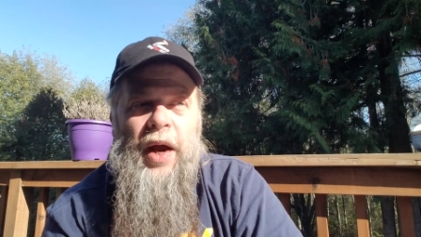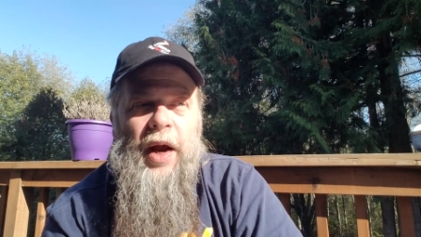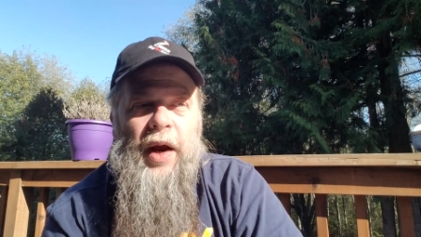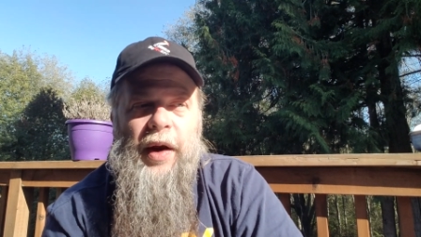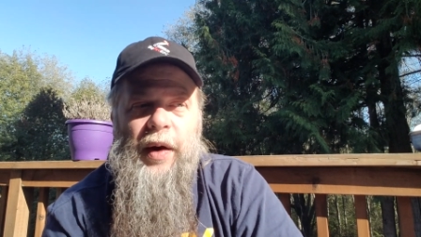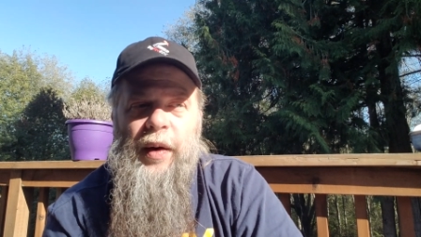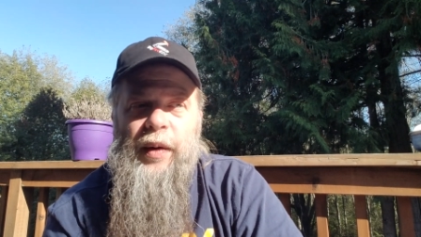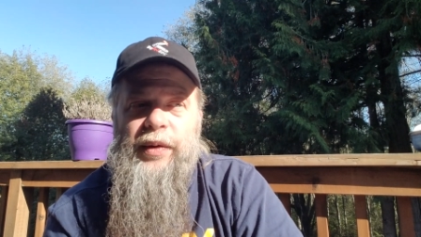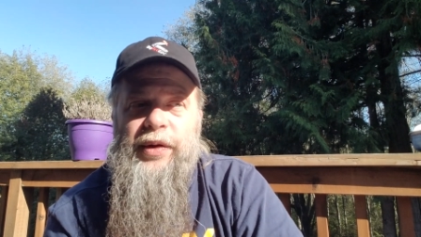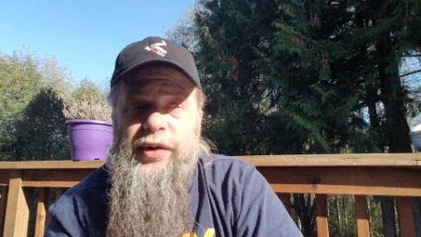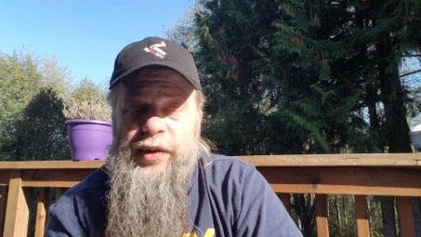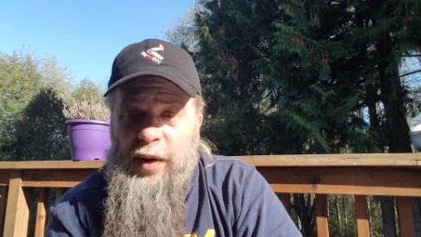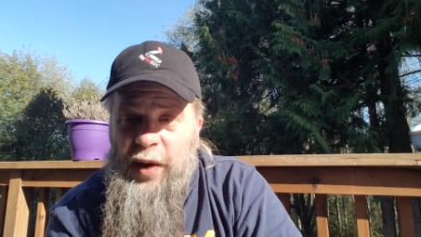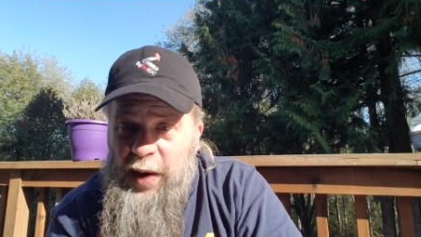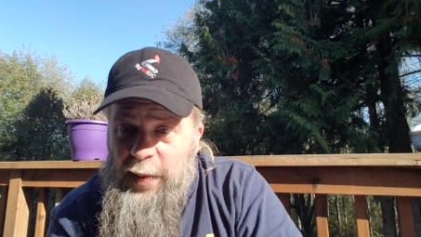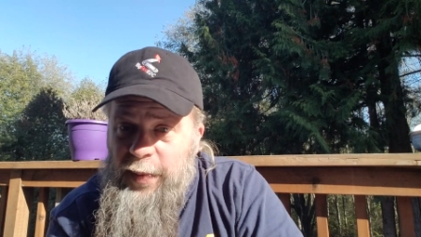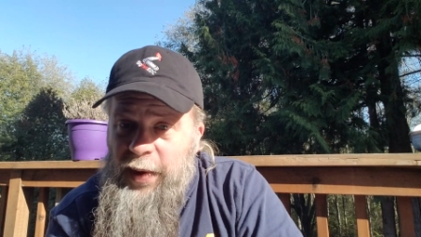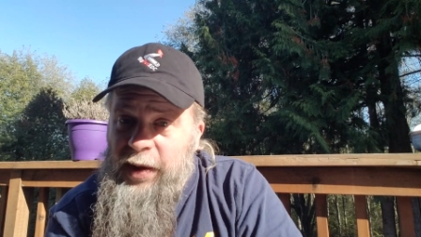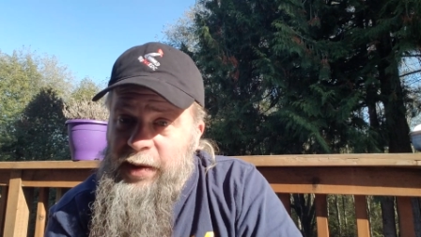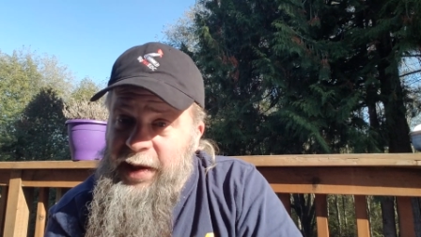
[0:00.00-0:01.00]
You know, sorry
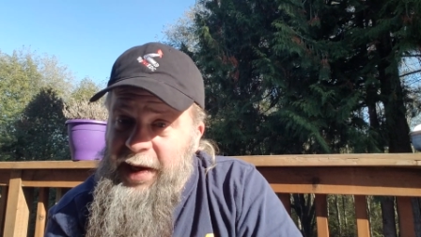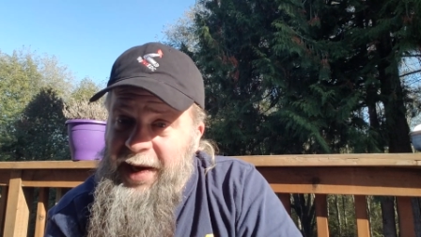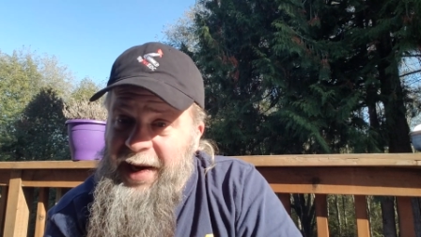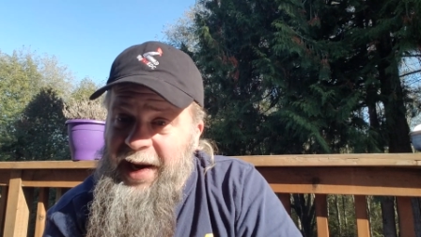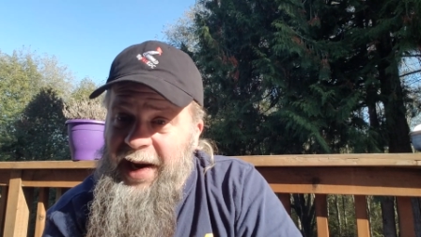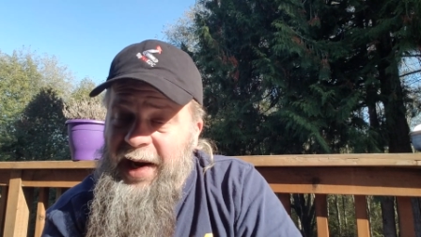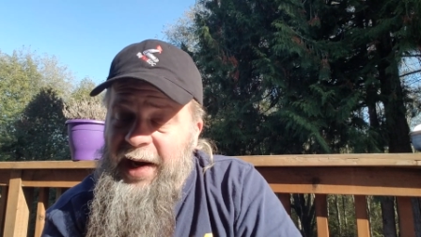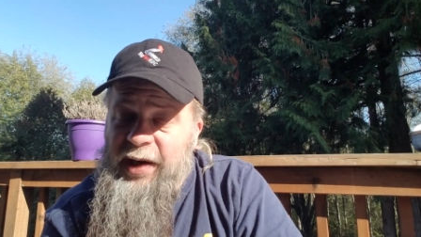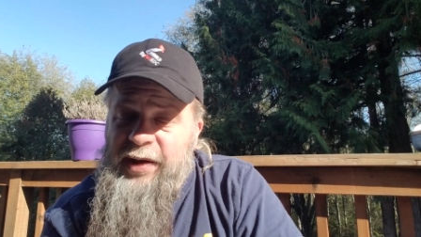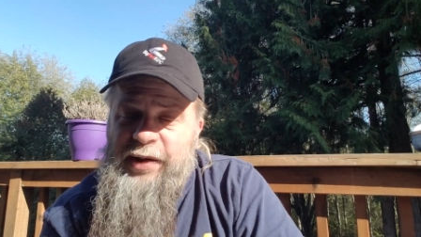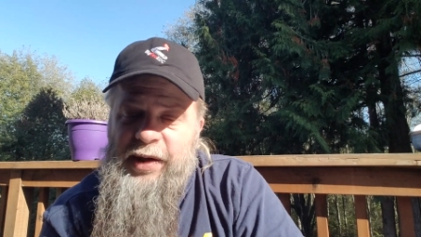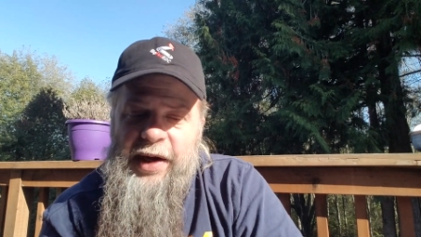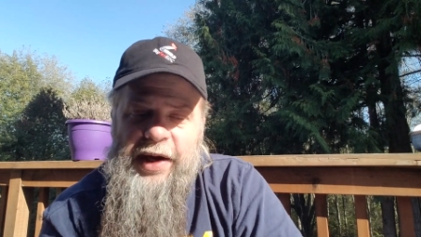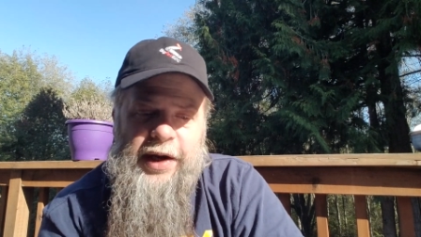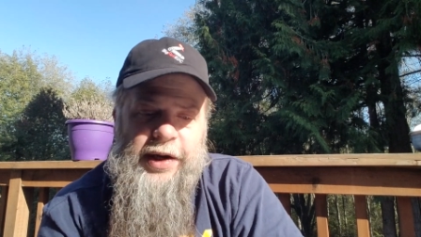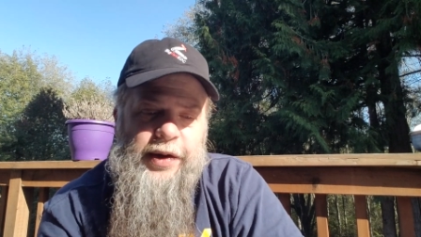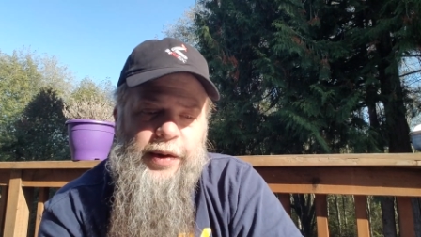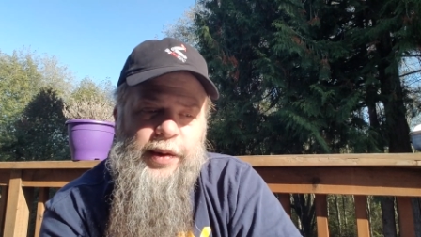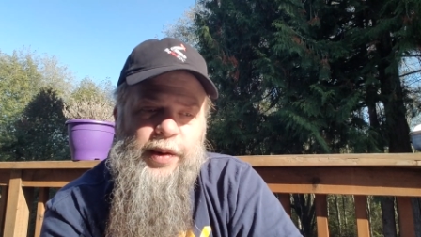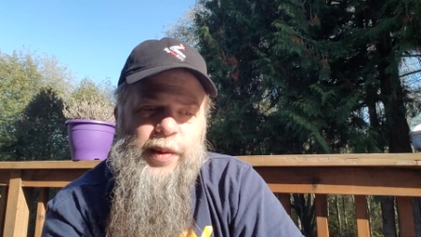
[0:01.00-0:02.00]
about that, guys.
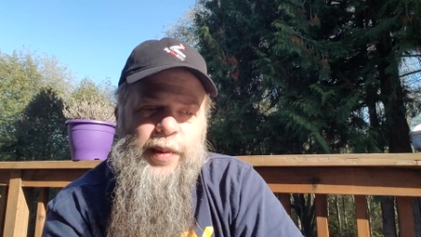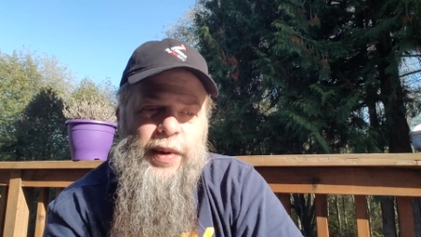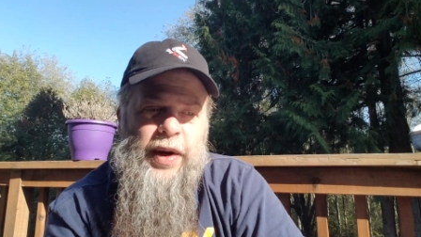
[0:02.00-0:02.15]
I do,